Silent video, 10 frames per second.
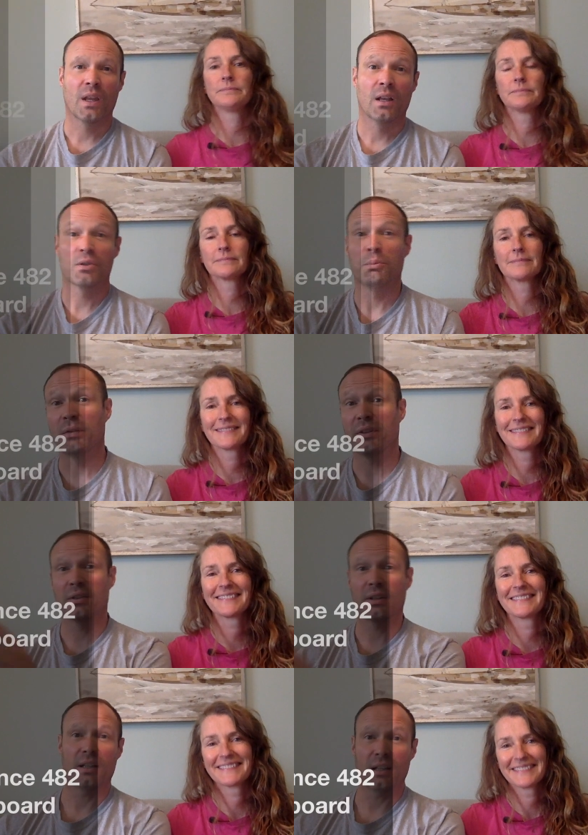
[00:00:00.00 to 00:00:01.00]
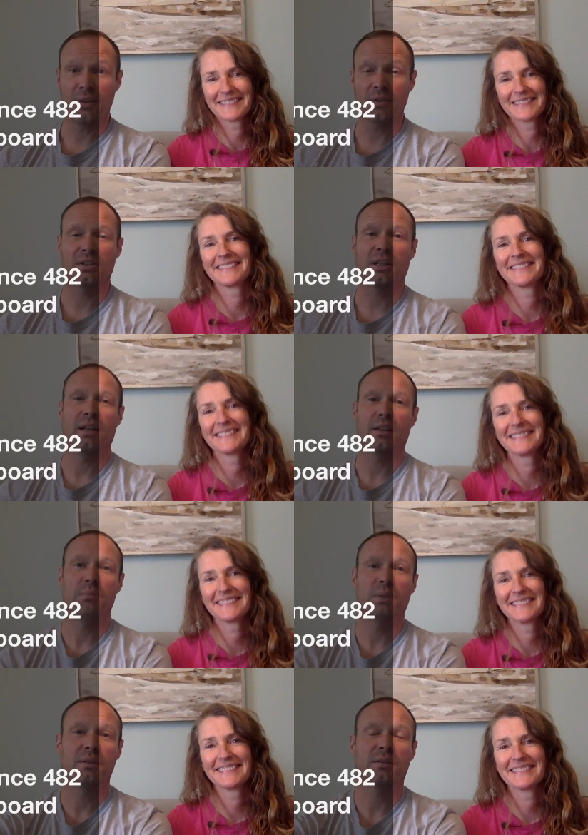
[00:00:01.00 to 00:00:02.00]
Speaker 1: So moving to the other side of the
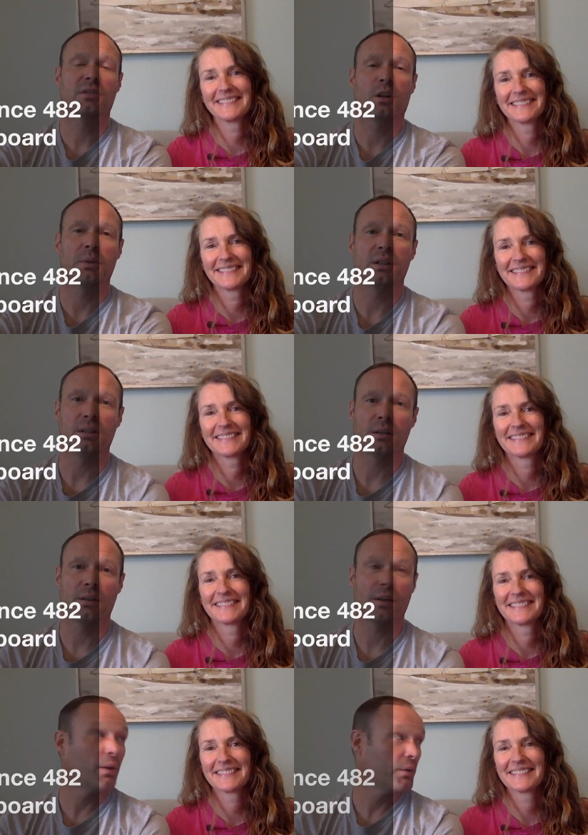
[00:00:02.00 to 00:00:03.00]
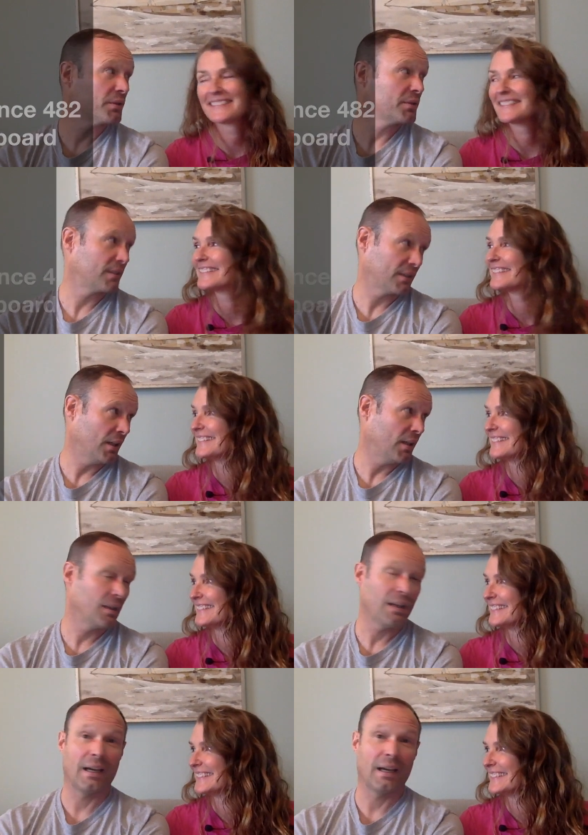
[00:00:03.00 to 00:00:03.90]
boat, the starboard hull, the owner's side,